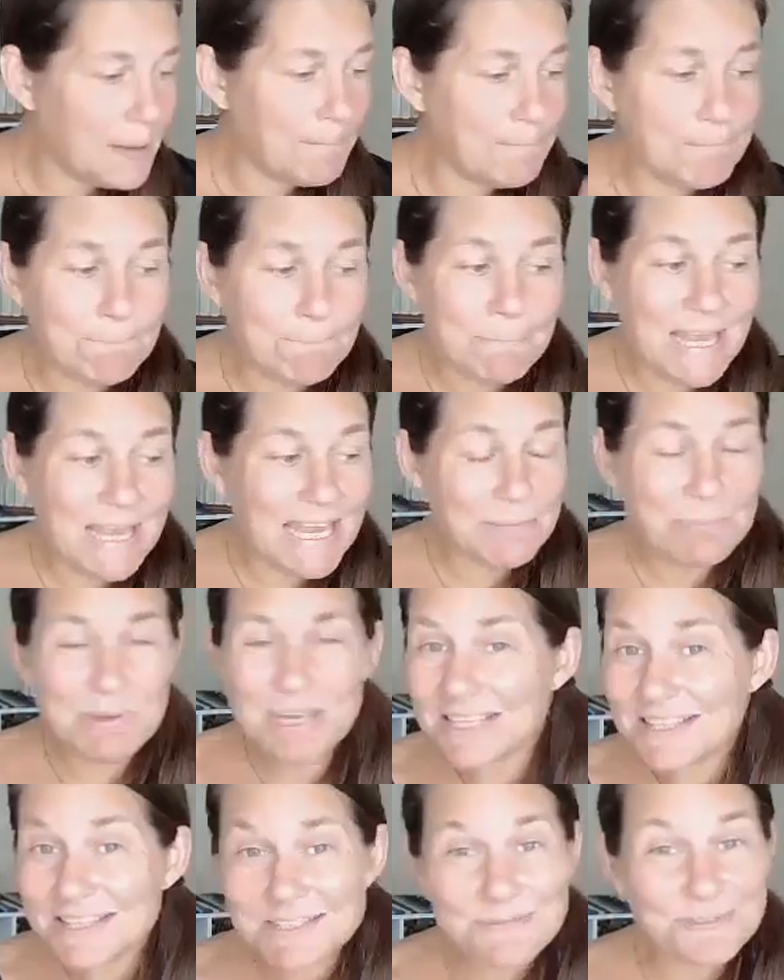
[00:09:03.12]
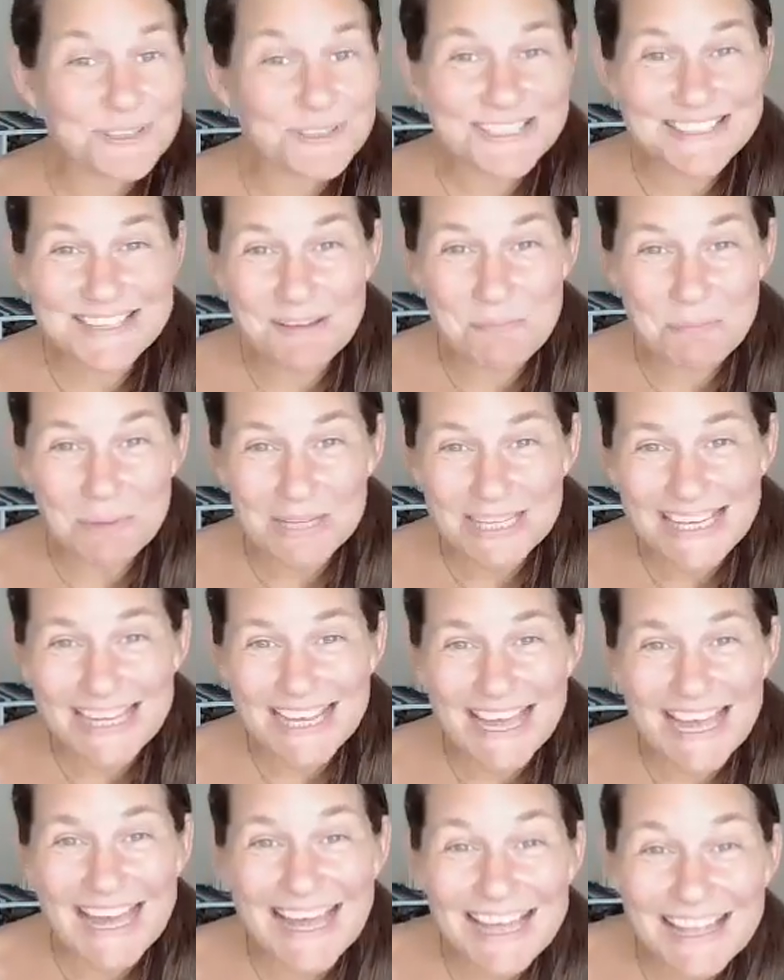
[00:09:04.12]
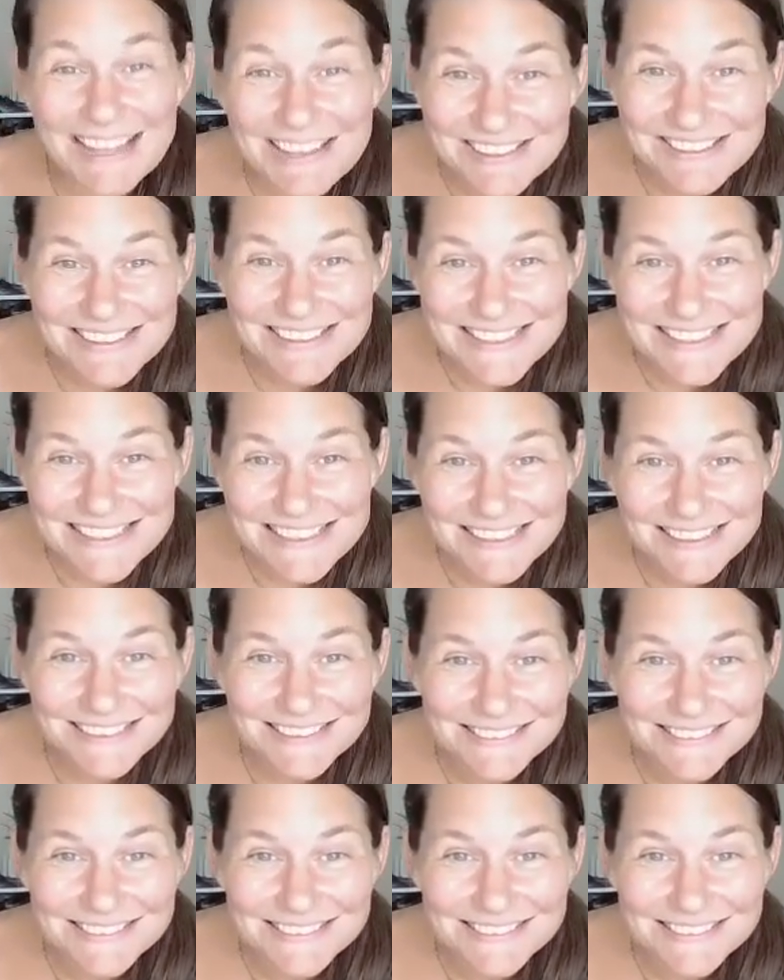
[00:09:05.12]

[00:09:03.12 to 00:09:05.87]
Maybe it's for somebody else.